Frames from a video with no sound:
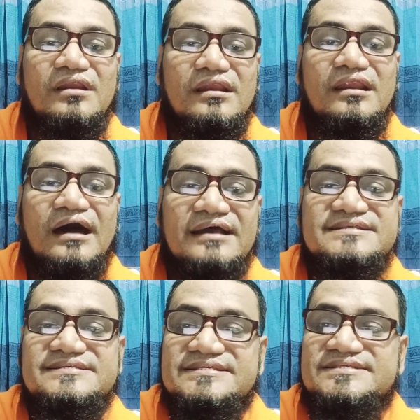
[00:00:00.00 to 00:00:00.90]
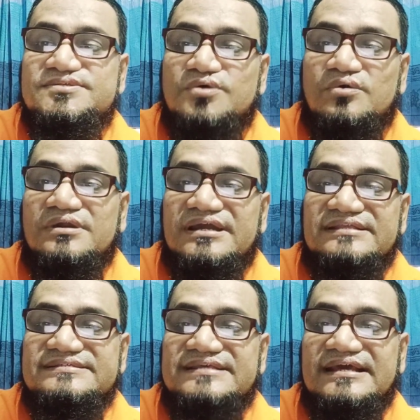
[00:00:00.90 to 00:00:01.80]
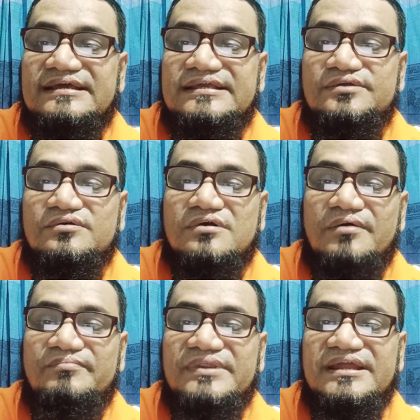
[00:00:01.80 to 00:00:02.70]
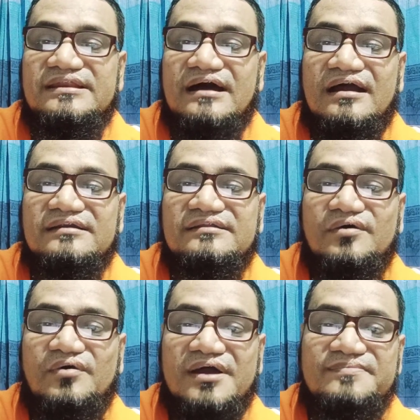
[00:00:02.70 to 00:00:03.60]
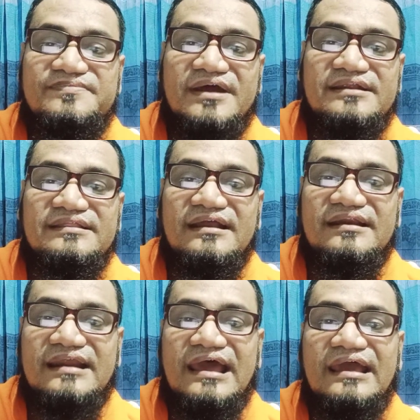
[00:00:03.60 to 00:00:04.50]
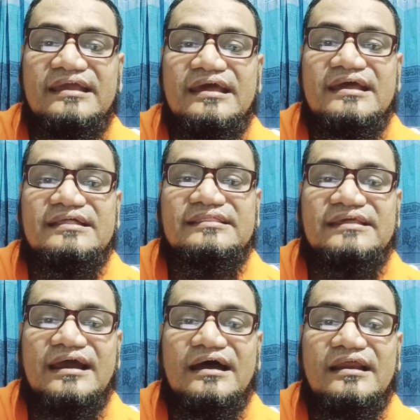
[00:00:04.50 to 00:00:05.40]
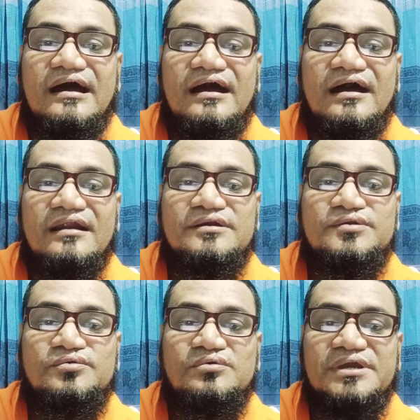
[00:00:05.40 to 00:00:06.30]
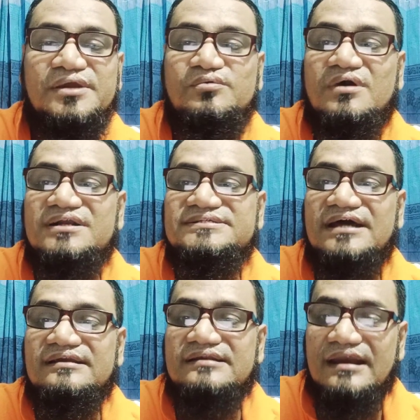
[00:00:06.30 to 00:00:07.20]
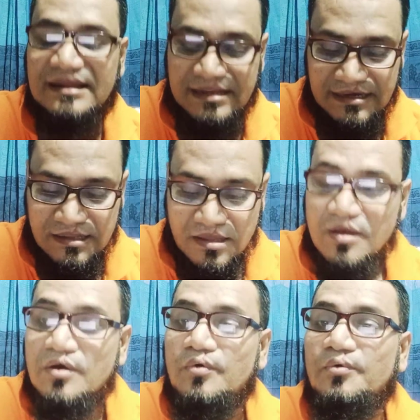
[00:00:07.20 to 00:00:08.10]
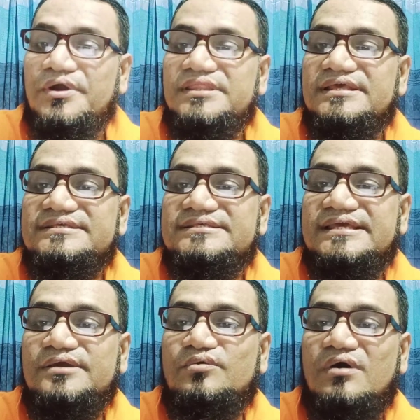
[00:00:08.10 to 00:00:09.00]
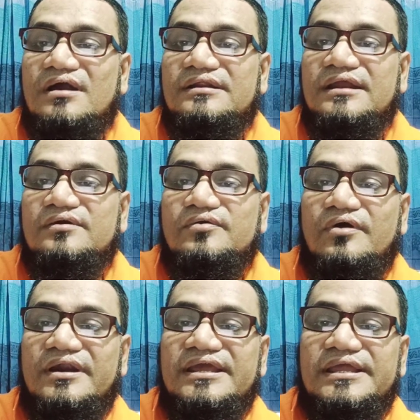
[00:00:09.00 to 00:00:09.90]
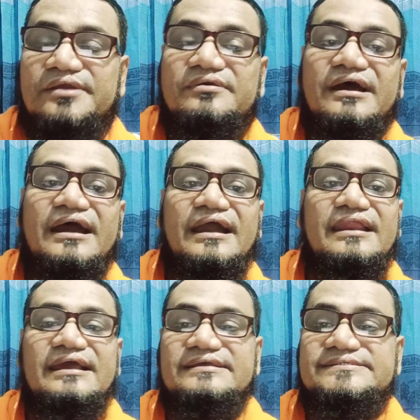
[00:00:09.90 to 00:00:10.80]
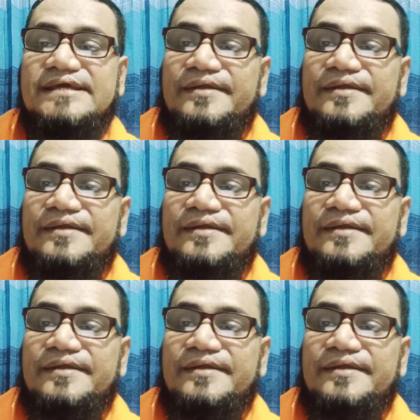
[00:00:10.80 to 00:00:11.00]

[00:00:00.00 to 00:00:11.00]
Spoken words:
lines store in say you complete are the website then rank there are two keywords are targeting with this keyword and query your against.